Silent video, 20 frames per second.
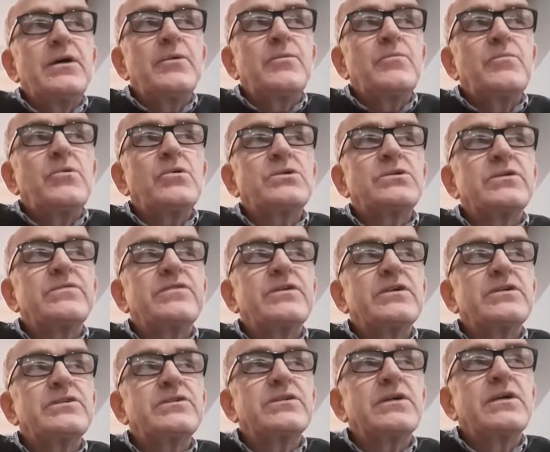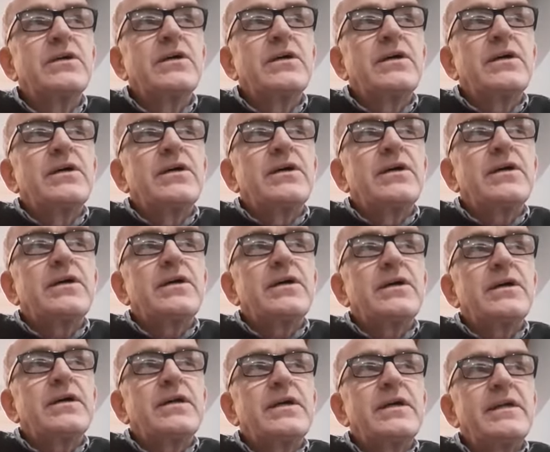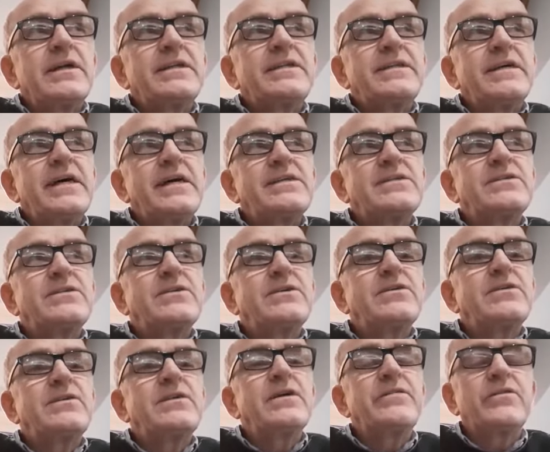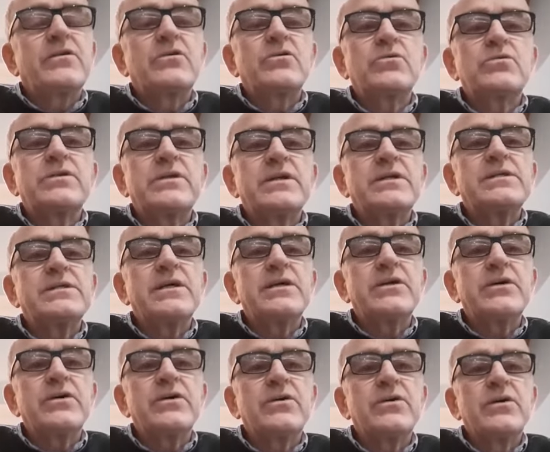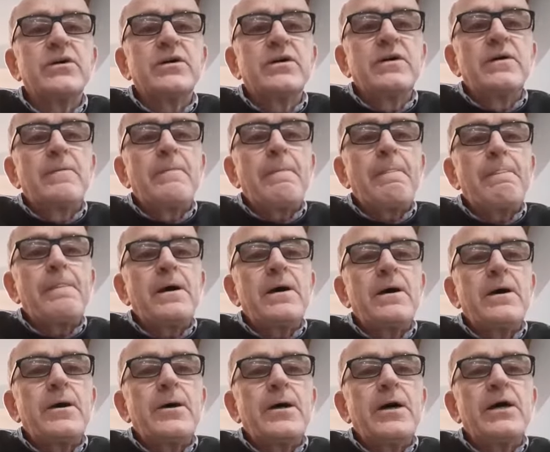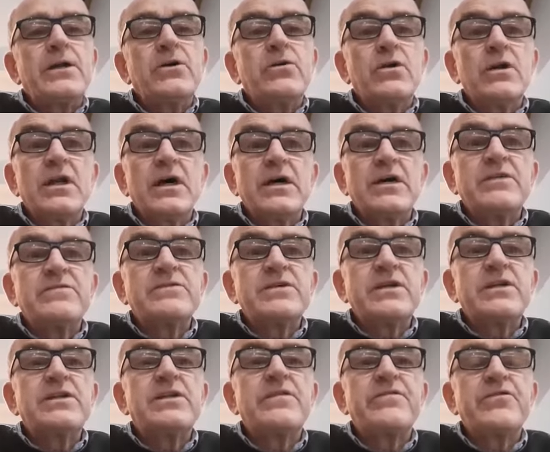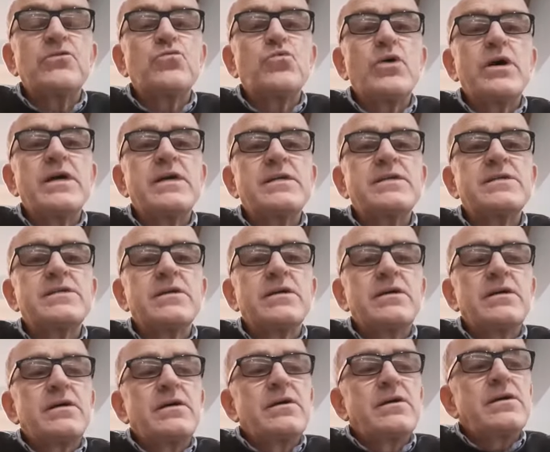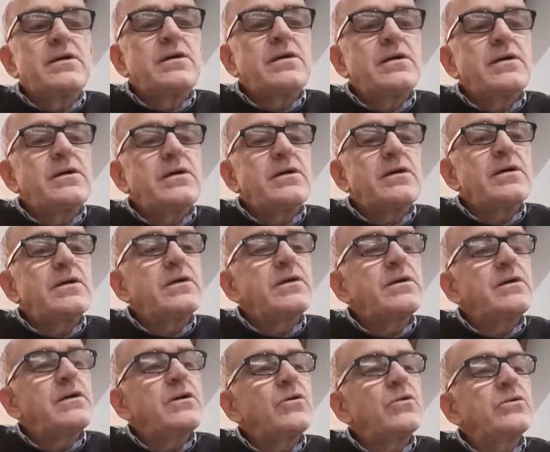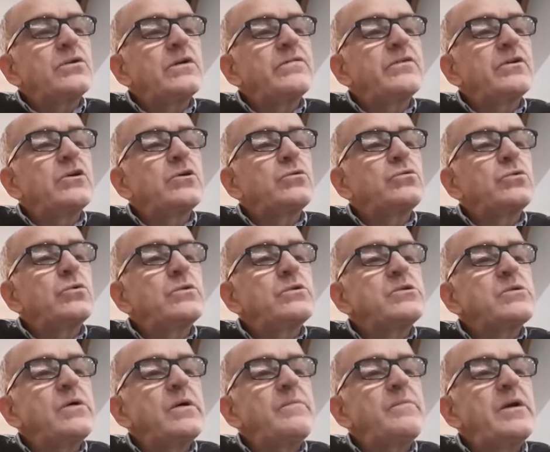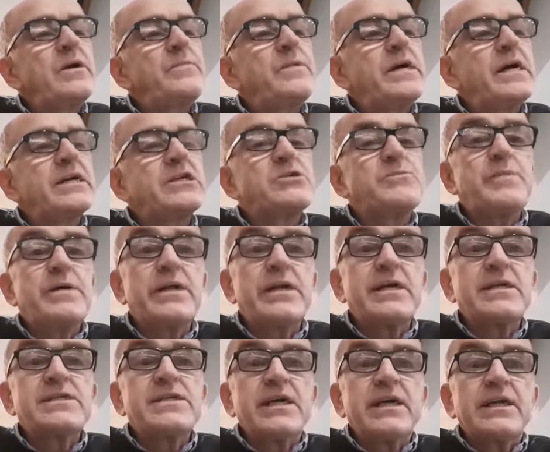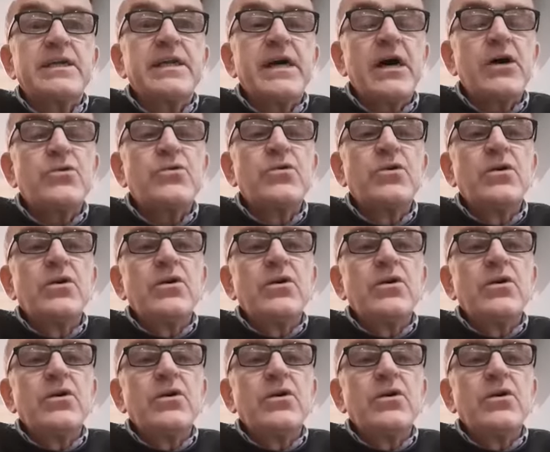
Most of us can attest to difficulties in our lives in different ways, or difficulties we may be experiencing now